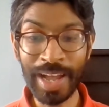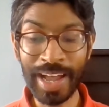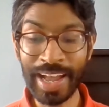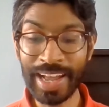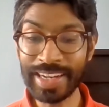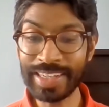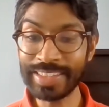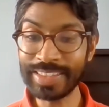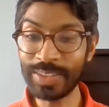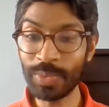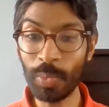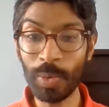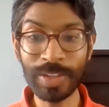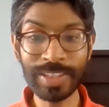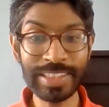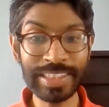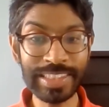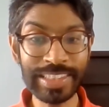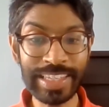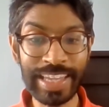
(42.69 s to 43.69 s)
and
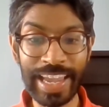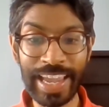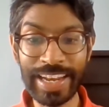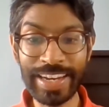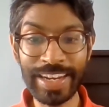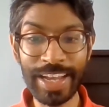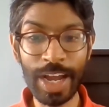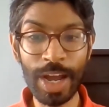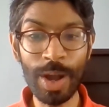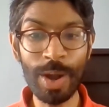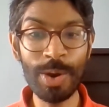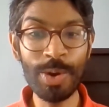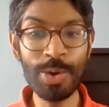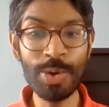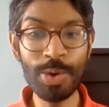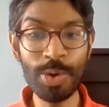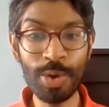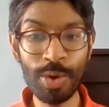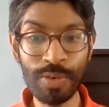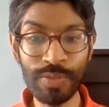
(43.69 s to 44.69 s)
once again
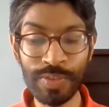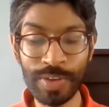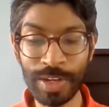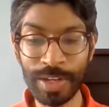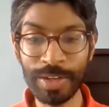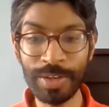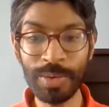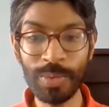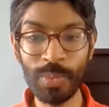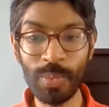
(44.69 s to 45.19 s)
another